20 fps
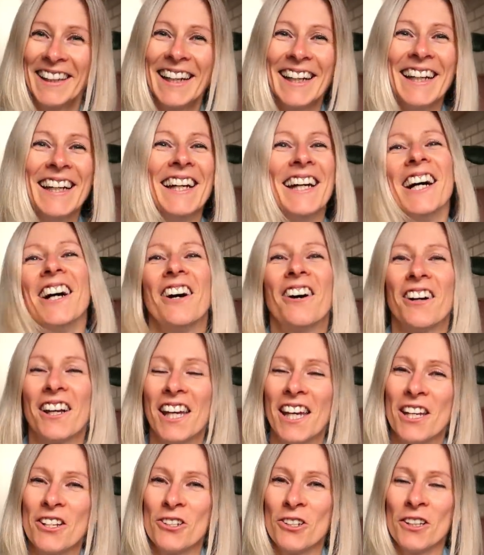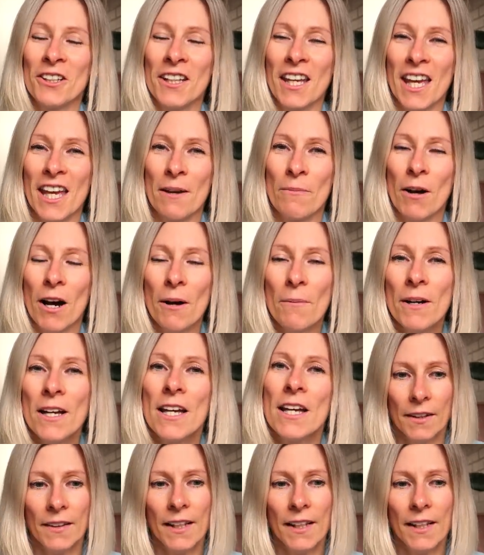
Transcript: the occasion came up.